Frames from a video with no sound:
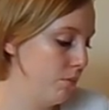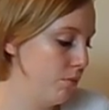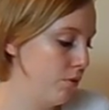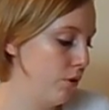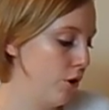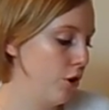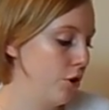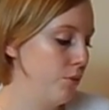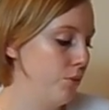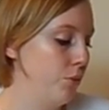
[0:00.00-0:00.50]

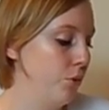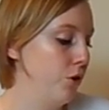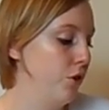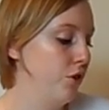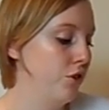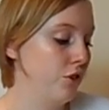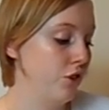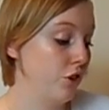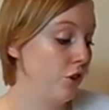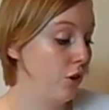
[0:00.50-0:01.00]
Pro
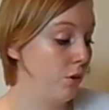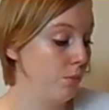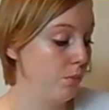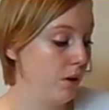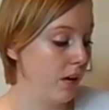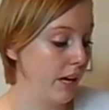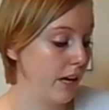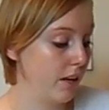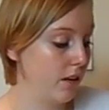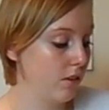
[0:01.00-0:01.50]
Moisture
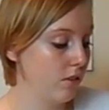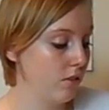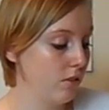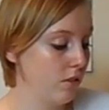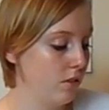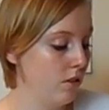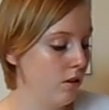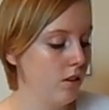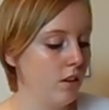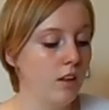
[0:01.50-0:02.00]

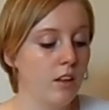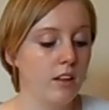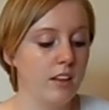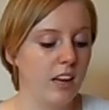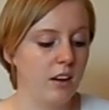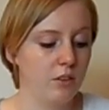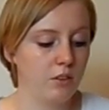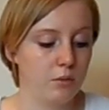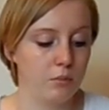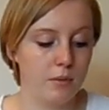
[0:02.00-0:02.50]
Complex.
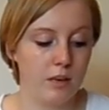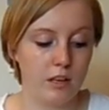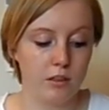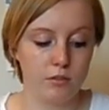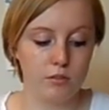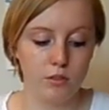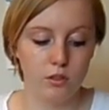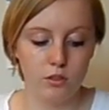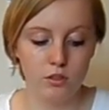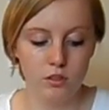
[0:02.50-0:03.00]
That was a
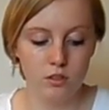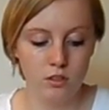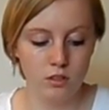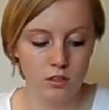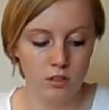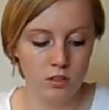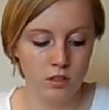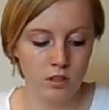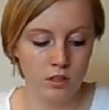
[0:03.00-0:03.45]
mouthful.